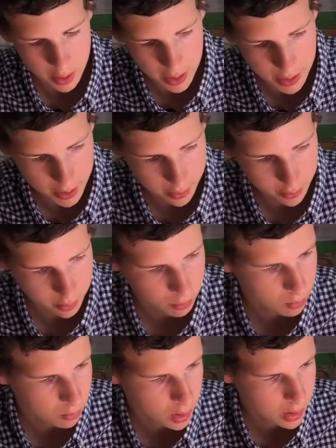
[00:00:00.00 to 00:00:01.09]
and
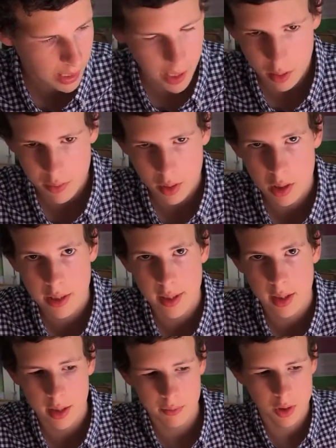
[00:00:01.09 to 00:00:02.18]
now the only thing
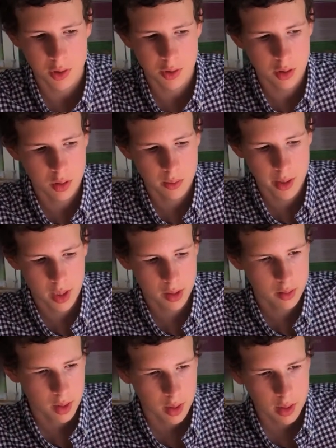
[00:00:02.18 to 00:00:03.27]
left to do is